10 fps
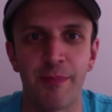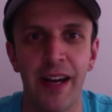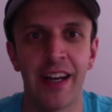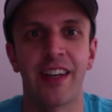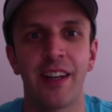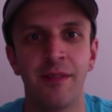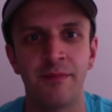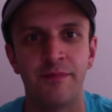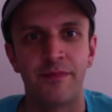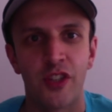Back,
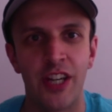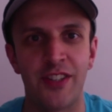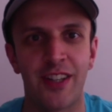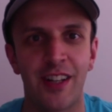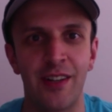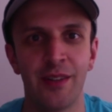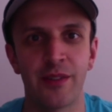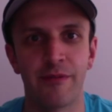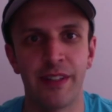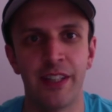change of
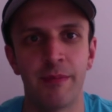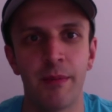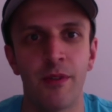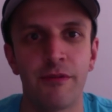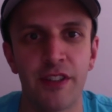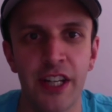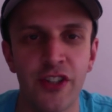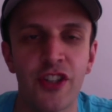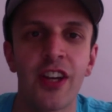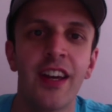clothes, feeling a bit more
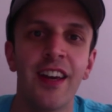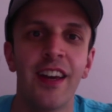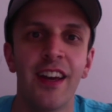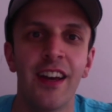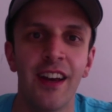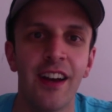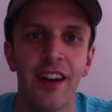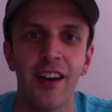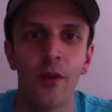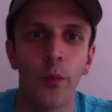fresh.
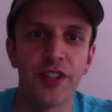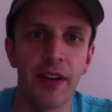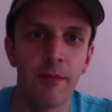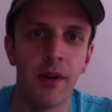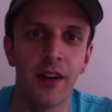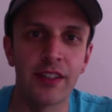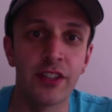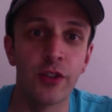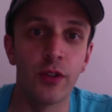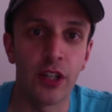Whichever
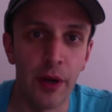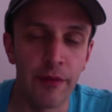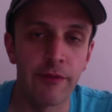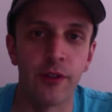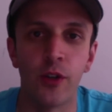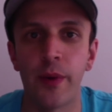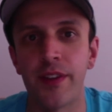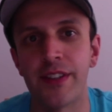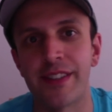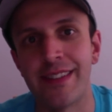marketing you're going for, whether
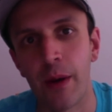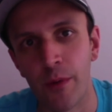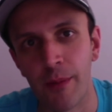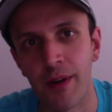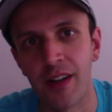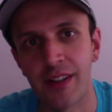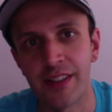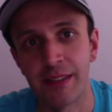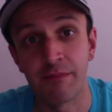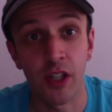it's network
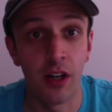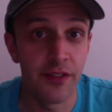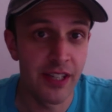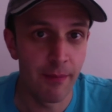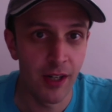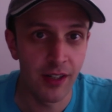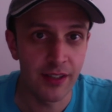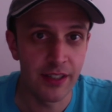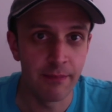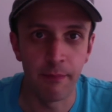marketing, content
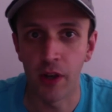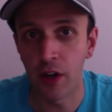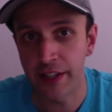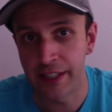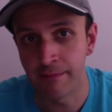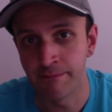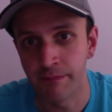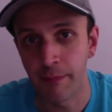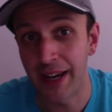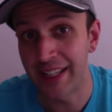marketing, blogging,
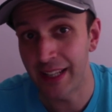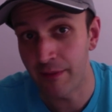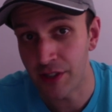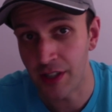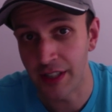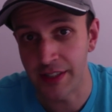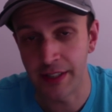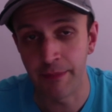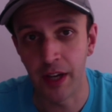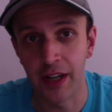paid
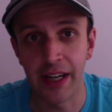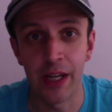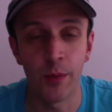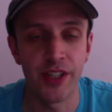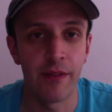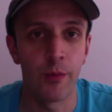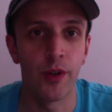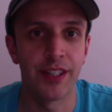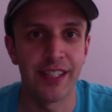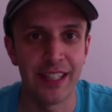advertising, okay, whichever
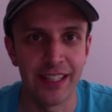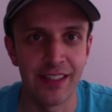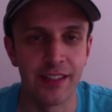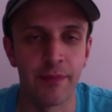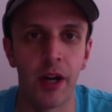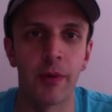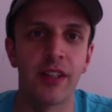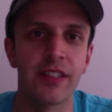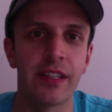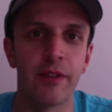one it is, I'm
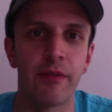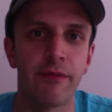going to give you the